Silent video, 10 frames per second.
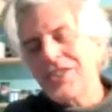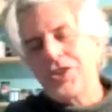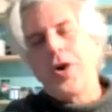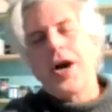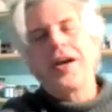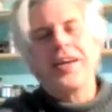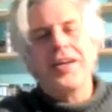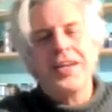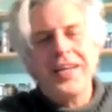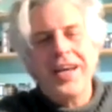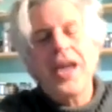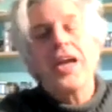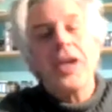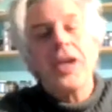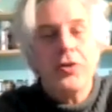I
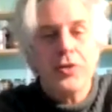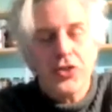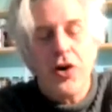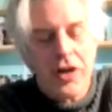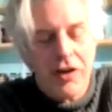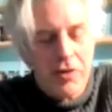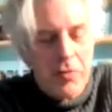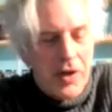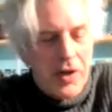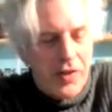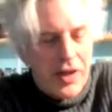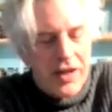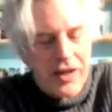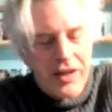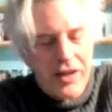do a song every month,
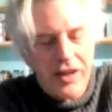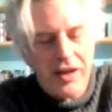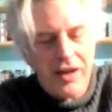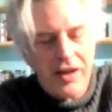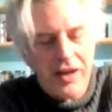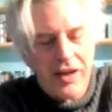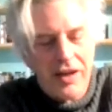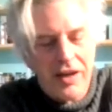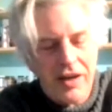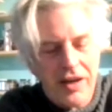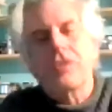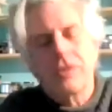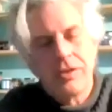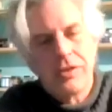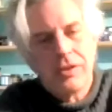and finished
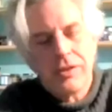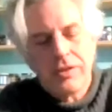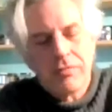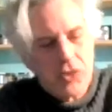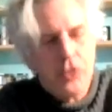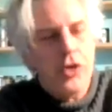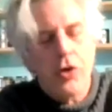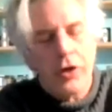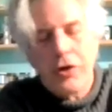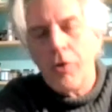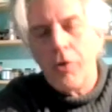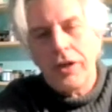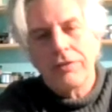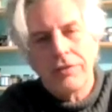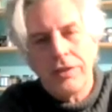studio recording
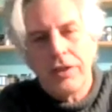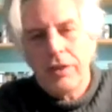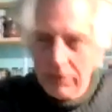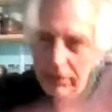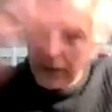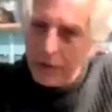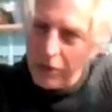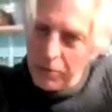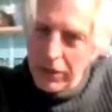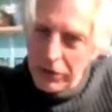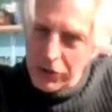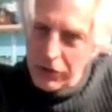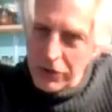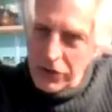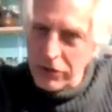here in my
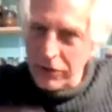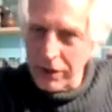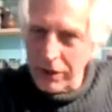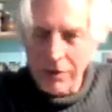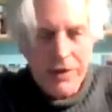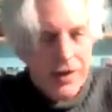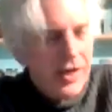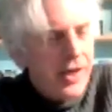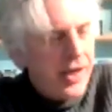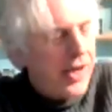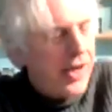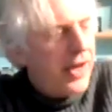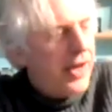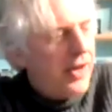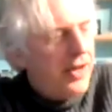luxurious studio,
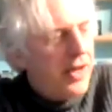and